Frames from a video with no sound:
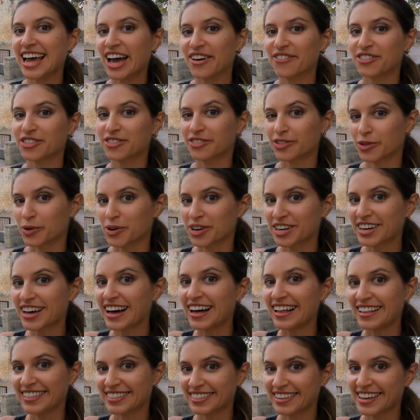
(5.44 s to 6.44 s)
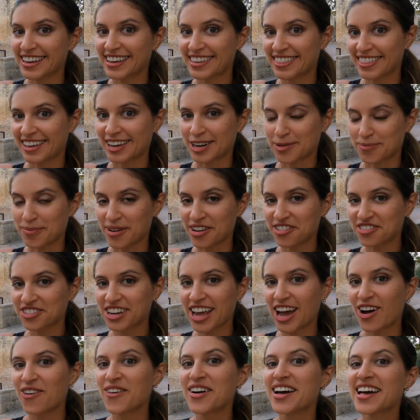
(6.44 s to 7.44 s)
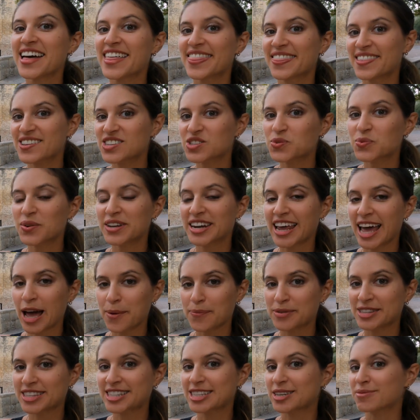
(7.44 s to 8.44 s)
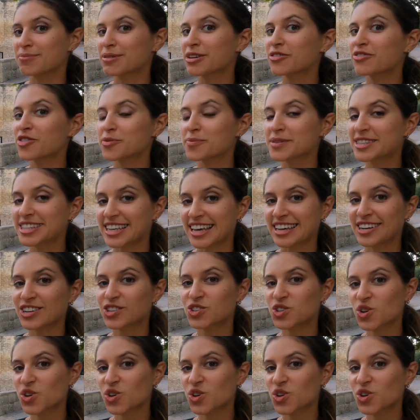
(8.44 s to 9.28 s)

and half in Florida. I'll link that above now. This one happens to be from San